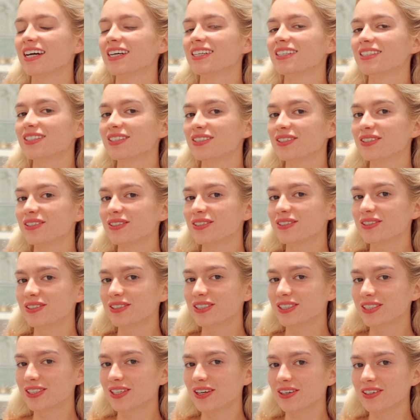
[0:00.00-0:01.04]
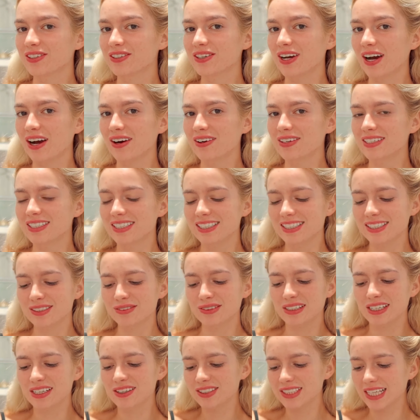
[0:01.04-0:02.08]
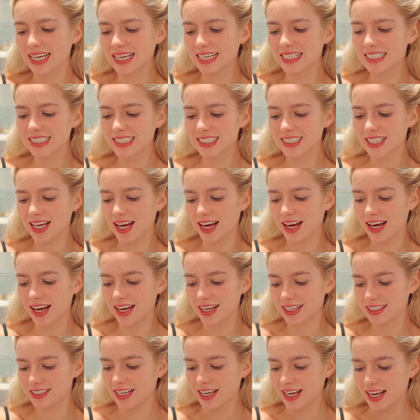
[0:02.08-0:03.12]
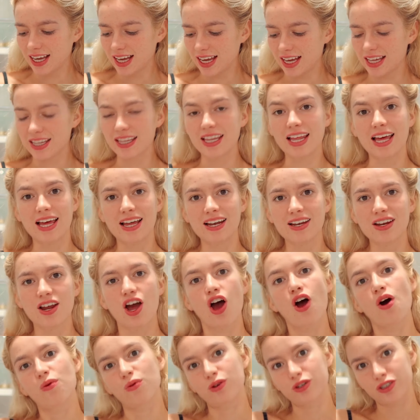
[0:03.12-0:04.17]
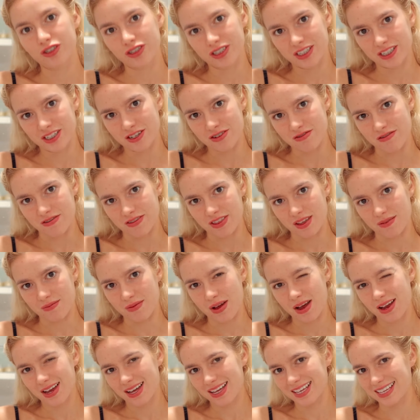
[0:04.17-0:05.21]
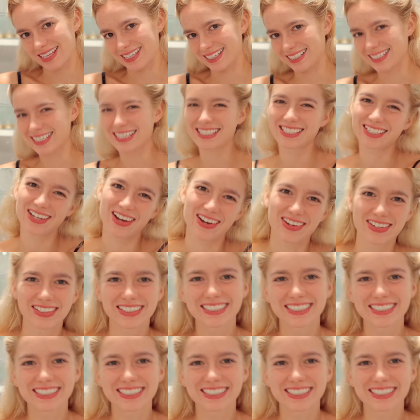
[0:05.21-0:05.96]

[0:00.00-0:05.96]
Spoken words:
to show you how it is, what it looks like inside, and then what you can do with them. Let's go.